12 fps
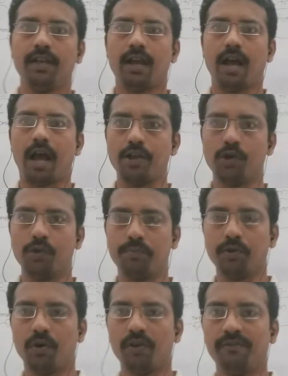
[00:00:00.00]
I hope
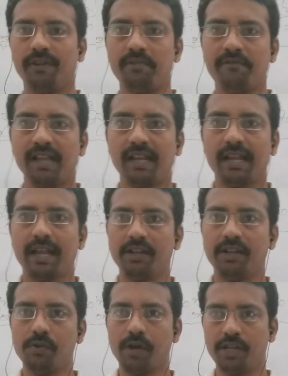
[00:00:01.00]
you all will be well and
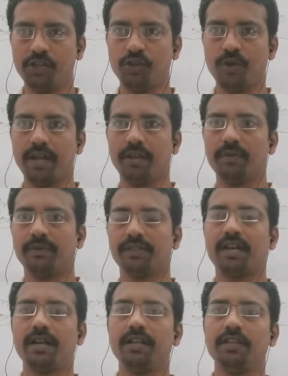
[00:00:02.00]
you are enjoying your
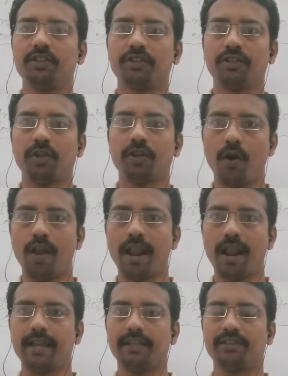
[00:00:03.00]
studies,
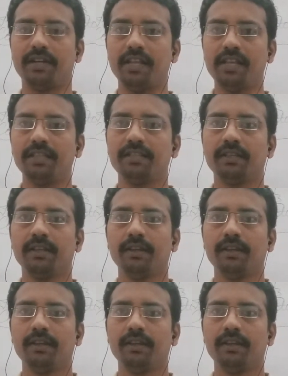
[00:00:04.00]
online studies